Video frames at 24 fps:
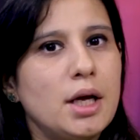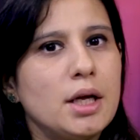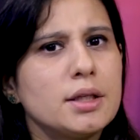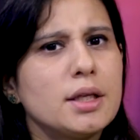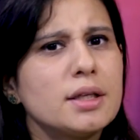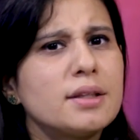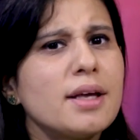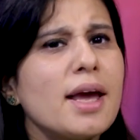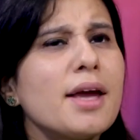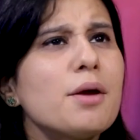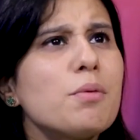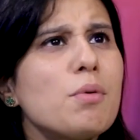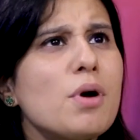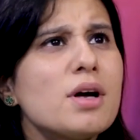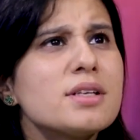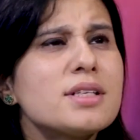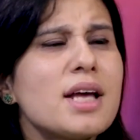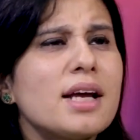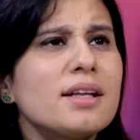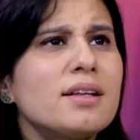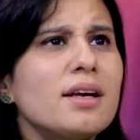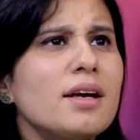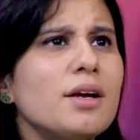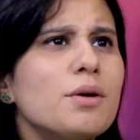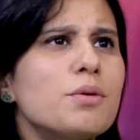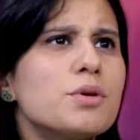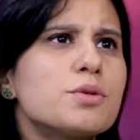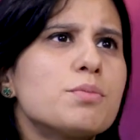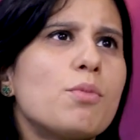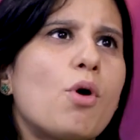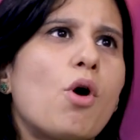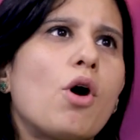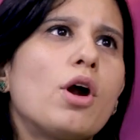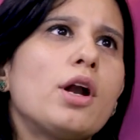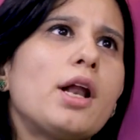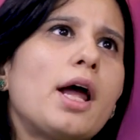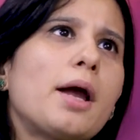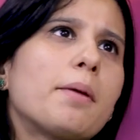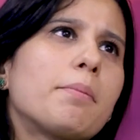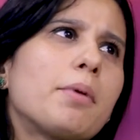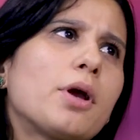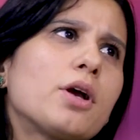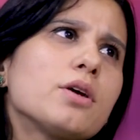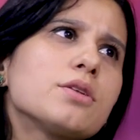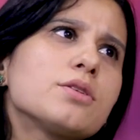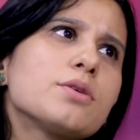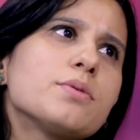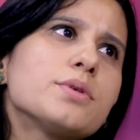The thing was, I think it was more like
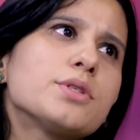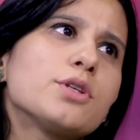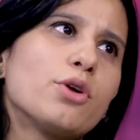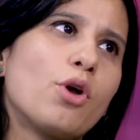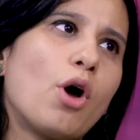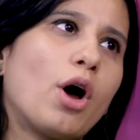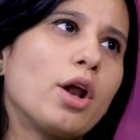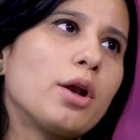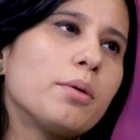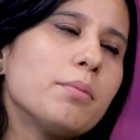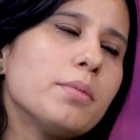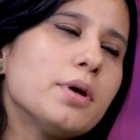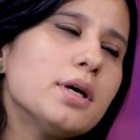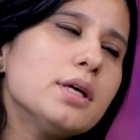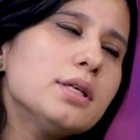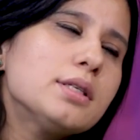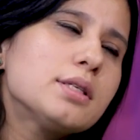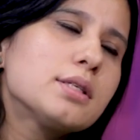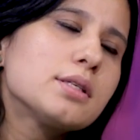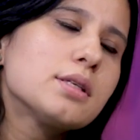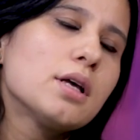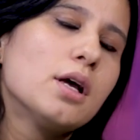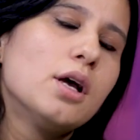because it was anonymous.